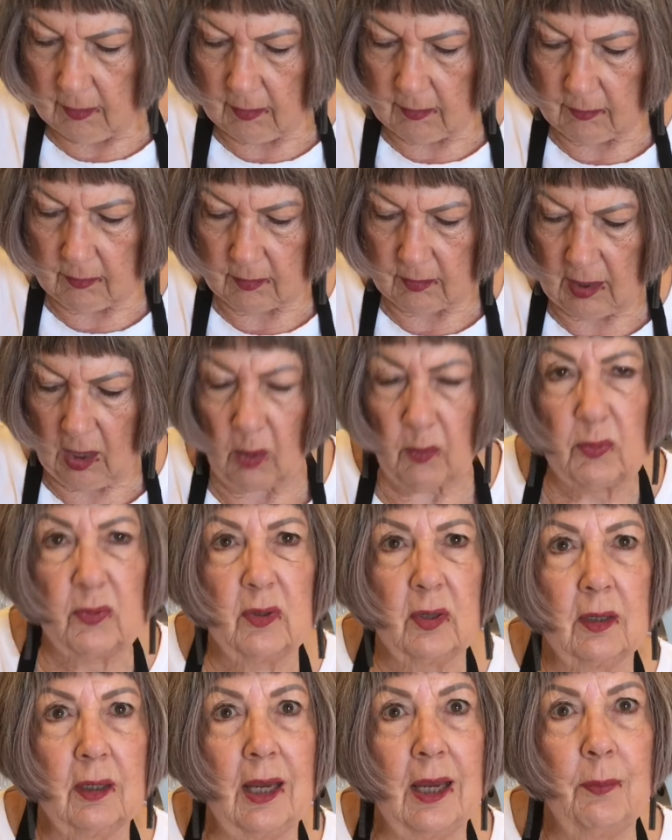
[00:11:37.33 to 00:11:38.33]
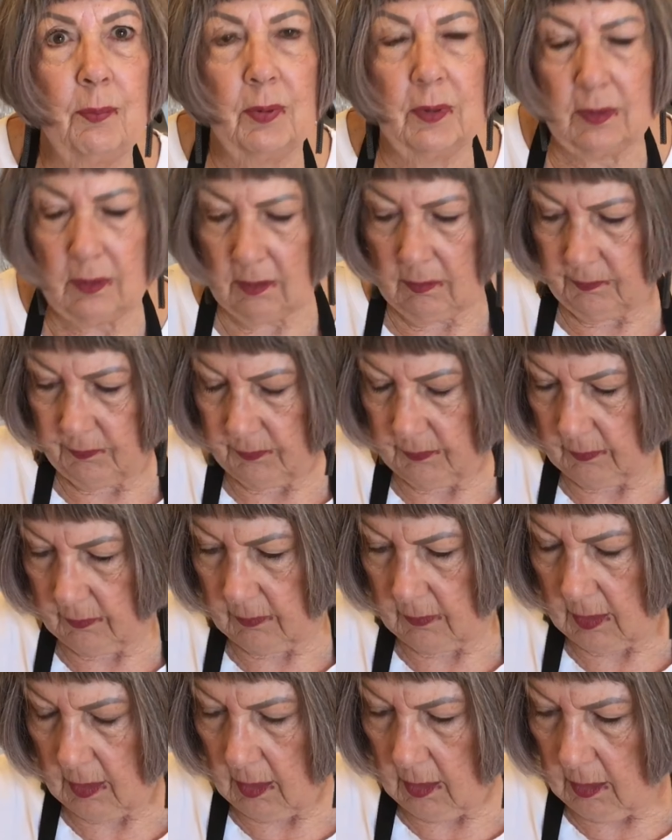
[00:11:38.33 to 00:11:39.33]
just helps to keep it
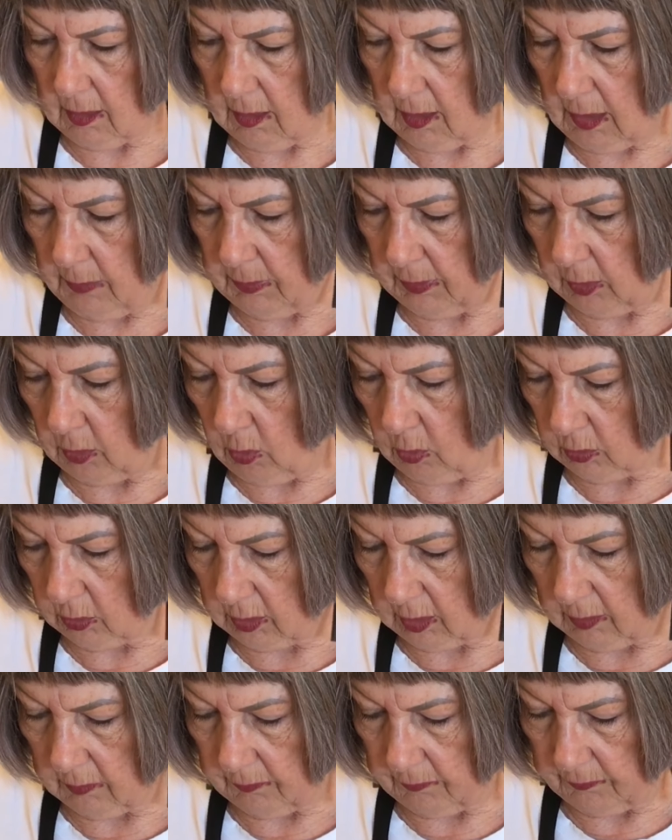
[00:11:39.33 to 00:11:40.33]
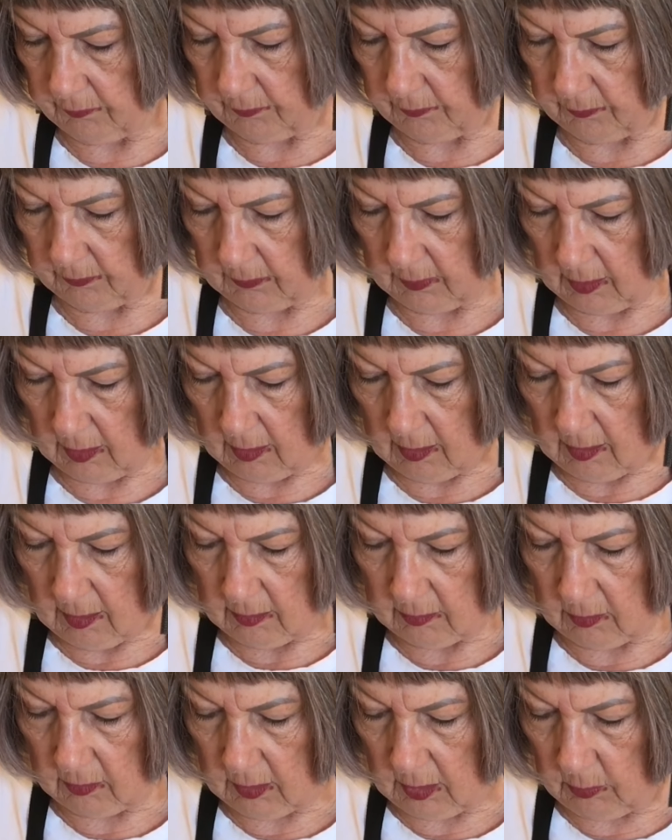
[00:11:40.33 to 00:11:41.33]
a bit longer.
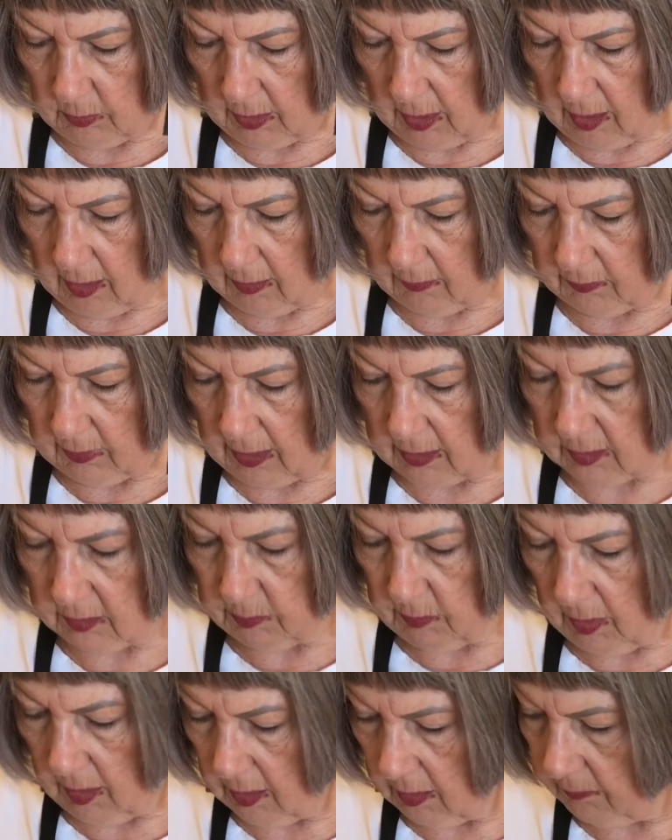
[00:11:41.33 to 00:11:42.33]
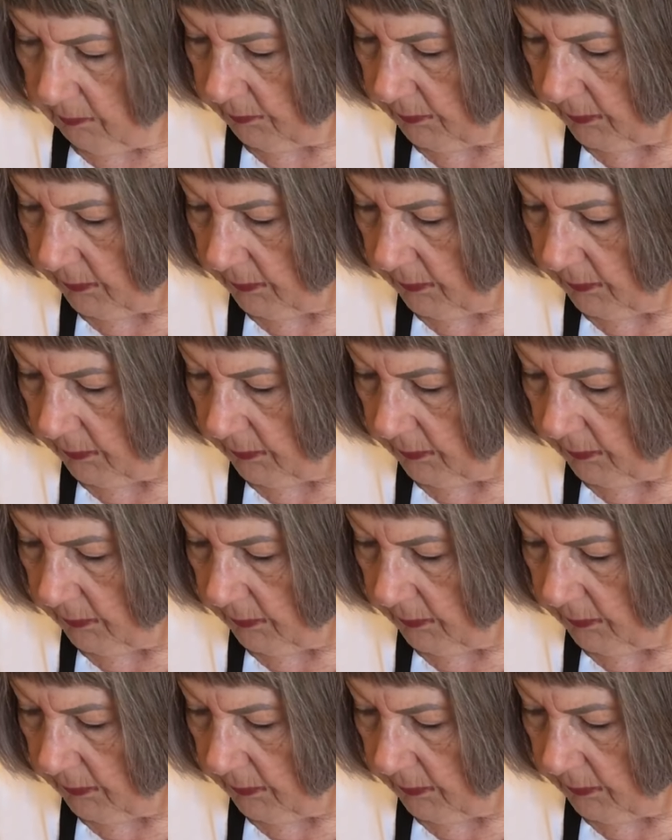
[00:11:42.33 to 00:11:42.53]
So there we are, that's my